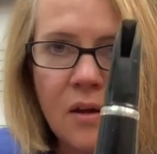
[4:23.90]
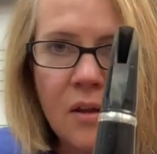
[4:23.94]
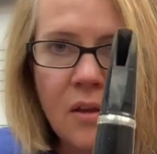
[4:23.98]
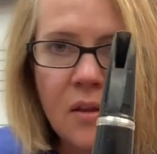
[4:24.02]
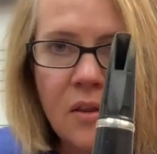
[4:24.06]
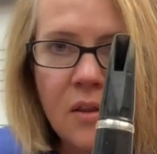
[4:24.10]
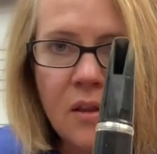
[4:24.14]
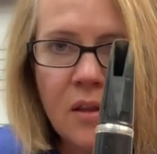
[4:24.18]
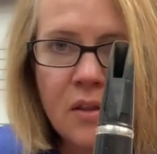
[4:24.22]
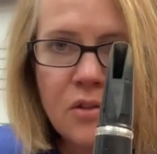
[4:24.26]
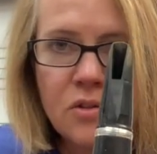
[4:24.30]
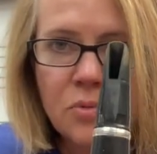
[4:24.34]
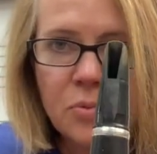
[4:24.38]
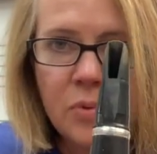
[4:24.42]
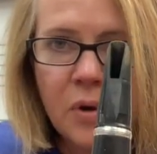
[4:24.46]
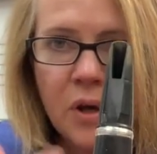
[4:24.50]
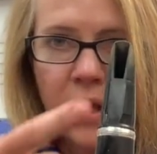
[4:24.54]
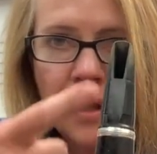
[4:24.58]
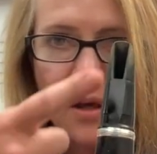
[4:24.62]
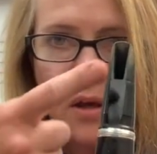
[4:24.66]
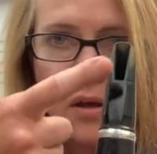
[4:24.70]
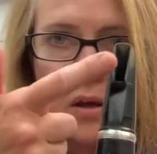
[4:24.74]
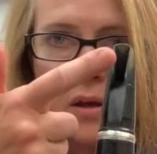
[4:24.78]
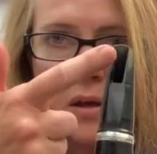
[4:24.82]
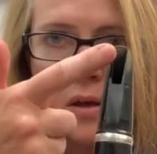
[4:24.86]
This way.
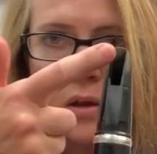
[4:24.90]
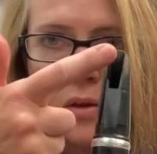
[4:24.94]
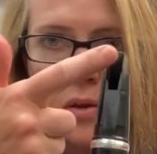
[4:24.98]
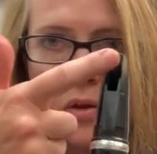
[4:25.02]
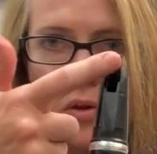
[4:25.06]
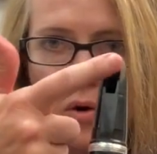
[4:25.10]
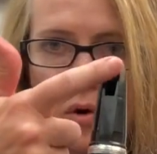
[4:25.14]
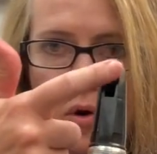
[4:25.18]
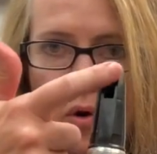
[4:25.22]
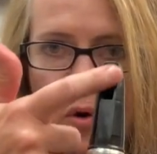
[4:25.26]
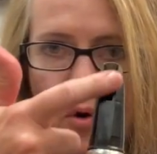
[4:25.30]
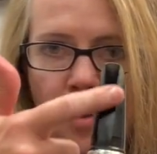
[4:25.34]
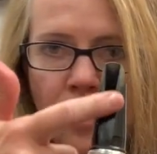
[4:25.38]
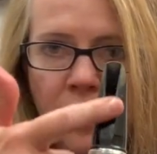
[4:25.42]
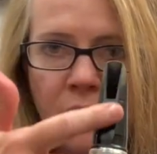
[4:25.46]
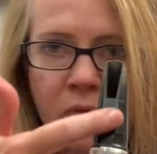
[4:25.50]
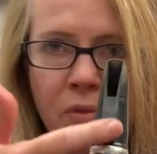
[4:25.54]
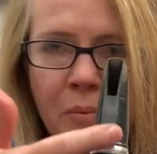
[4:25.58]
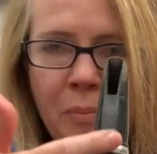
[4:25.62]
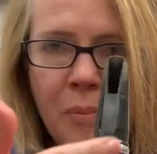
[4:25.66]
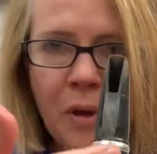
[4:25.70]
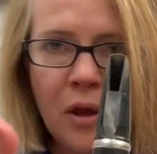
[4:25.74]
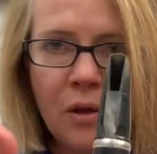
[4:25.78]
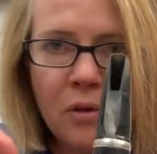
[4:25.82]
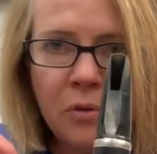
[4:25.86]
The hole of the
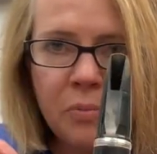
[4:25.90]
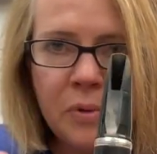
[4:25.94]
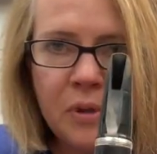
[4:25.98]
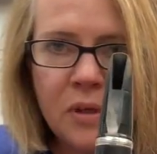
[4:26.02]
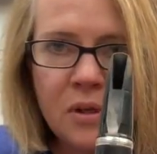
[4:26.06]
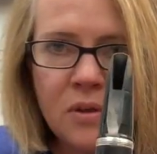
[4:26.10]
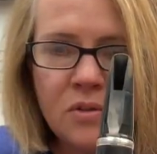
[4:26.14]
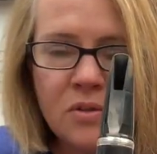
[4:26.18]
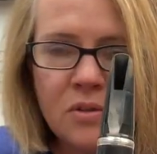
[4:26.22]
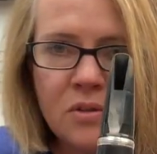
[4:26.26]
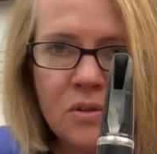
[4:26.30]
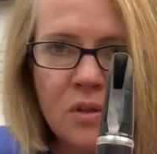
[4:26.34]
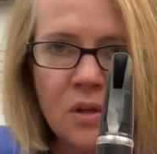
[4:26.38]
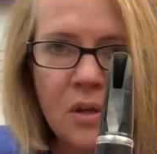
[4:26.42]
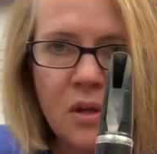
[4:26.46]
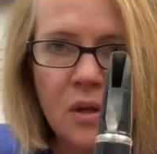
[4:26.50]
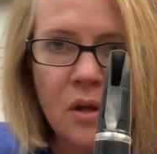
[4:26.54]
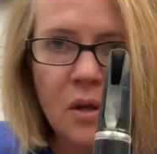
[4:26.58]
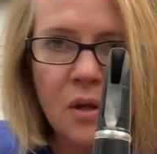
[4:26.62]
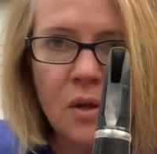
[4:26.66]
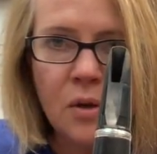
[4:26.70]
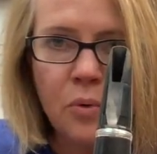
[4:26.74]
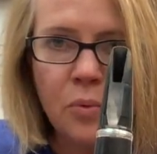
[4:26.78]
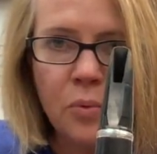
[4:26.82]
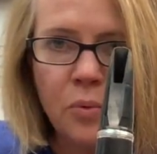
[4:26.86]
mouthpiece
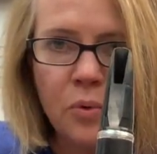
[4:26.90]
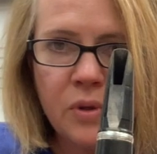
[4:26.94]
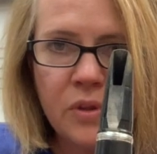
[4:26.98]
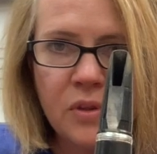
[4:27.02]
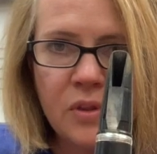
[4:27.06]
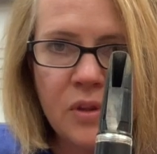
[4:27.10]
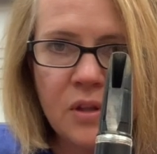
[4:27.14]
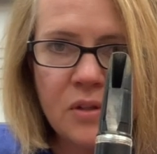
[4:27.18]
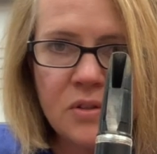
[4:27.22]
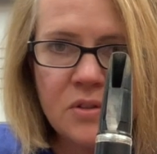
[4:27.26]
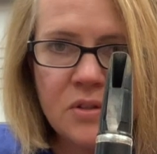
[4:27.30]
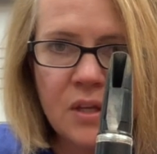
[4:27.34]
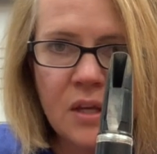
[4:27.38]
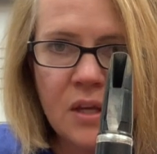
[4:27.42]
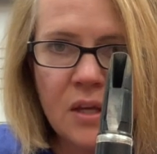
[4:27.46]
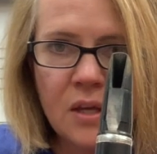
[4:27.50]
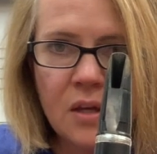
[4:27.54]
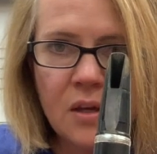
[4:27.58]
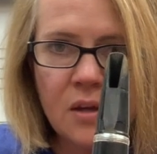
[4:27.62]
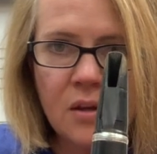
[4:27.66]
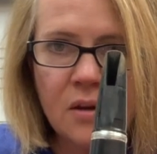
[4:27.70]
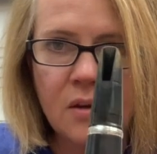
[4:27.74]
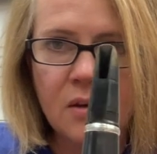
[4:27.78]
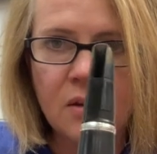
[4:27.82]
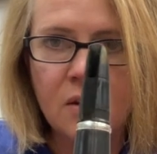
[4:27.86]
with this
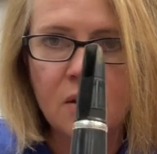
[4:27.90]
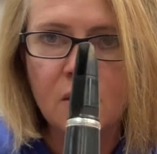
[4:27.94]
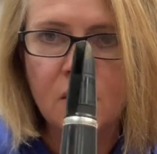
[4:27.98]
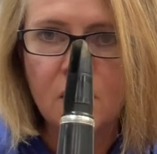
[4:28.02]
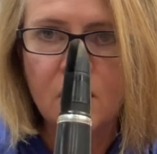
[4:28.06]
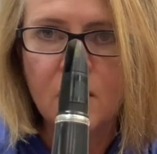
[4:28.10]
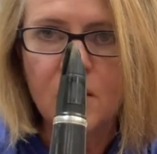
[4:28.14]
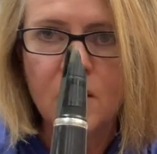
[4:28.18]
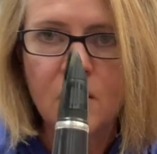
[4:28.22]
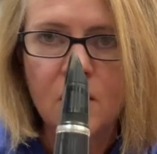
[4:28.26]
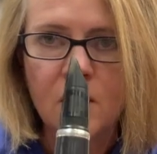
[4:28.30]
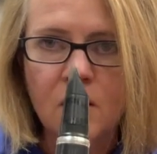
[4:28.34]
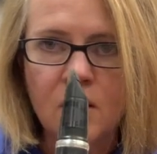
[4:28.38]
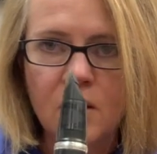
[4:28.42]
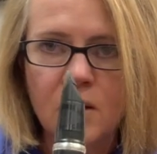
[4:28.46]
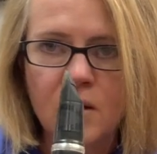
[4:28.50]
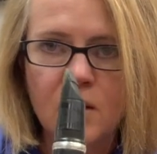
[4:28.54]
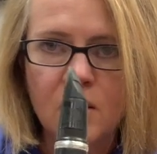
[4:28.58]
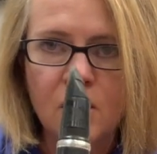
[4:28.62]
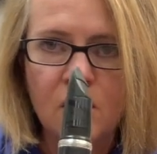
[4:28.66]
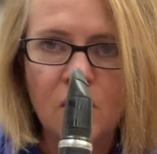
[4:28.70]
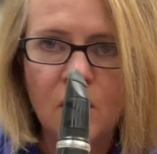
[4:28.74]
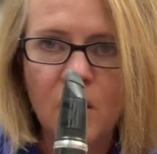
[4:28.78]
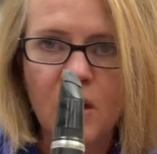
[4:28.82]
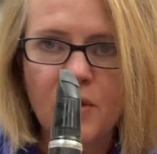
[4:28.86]
key,
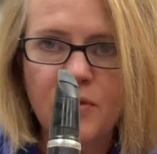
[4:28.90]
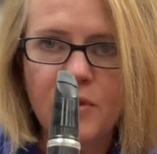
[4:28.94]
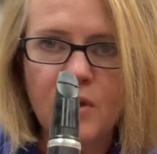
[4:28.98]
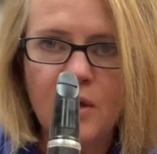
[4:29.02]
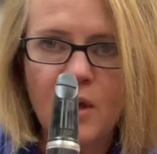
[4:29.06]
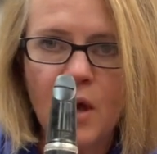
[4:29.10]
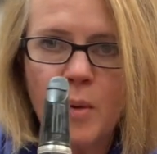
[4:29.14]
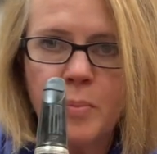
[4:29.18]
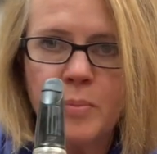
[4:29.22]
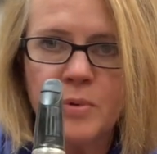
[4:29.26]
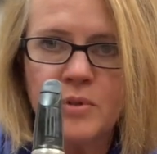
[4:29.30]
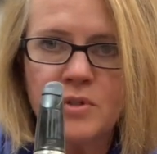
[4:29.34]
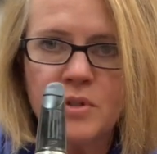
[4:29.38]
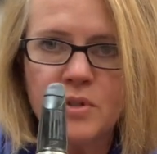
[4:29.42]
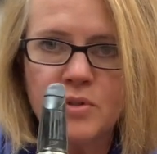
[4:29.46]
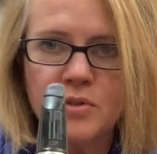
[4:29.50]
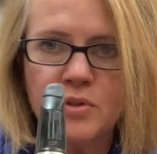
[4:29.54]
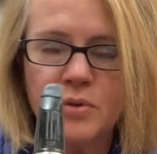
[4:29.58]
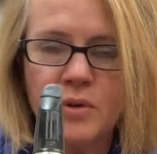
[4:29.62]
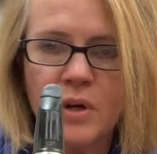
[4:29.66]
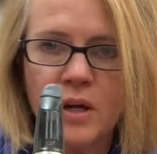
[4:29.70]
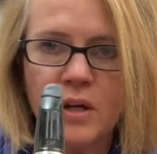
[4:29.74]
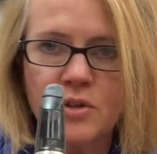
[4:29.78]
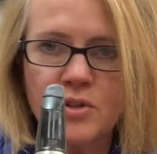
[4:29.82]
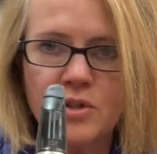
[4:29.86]
not the opposite
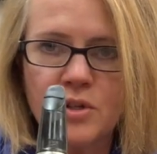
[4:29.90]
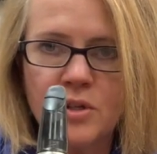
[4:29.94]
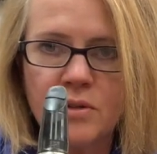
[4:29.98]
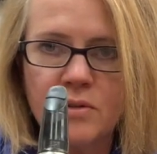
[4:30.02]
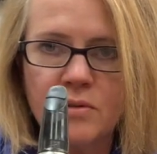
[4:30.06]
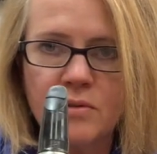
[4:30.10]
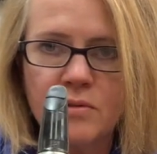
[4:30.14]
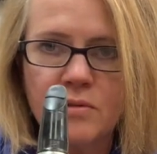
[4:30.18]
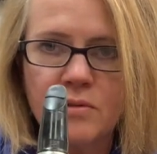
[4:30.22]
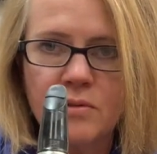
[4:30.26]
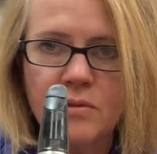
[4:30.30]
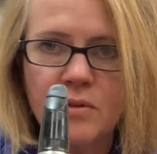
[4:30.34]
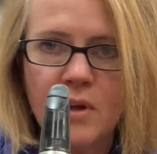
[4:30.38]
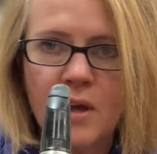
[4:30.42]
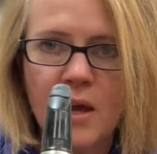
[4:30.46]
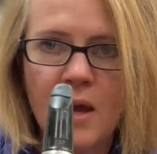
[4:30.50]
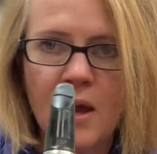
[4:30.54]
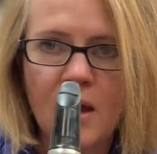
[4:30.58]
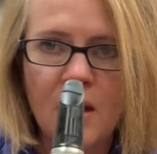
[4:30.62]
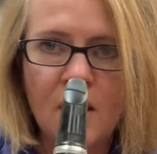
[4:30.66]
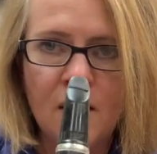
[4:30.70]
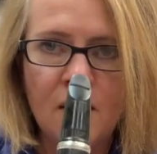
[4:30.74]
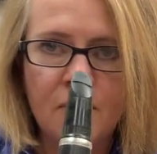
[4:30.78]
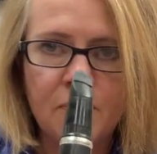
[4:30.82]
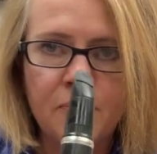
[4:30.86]
direction.
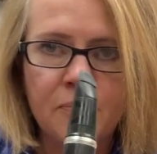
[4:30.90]
Okay?